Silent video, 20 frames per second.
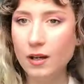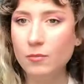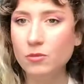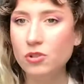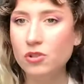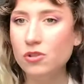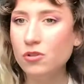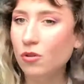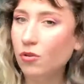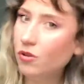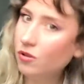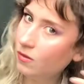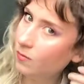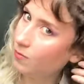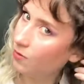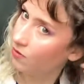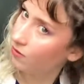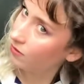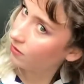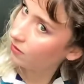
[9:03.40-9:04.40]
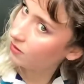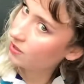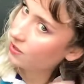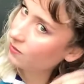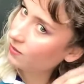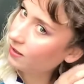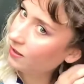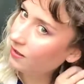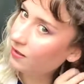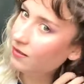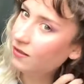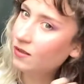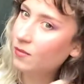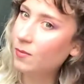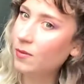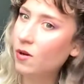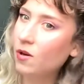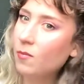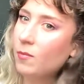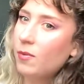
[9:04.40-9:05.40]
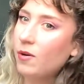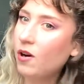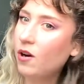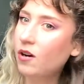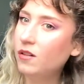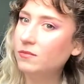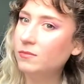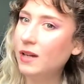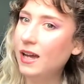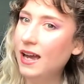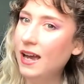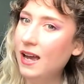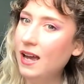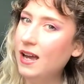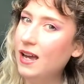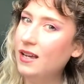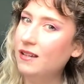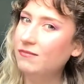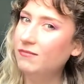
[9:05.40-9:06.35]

just not going to bother doing the bottom part of my hair.